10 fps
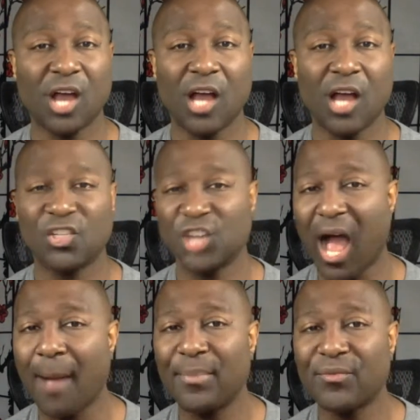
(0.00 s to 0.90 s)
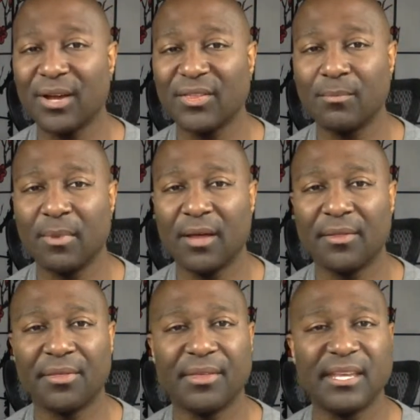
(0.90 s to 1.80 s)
talk shop throughout the month,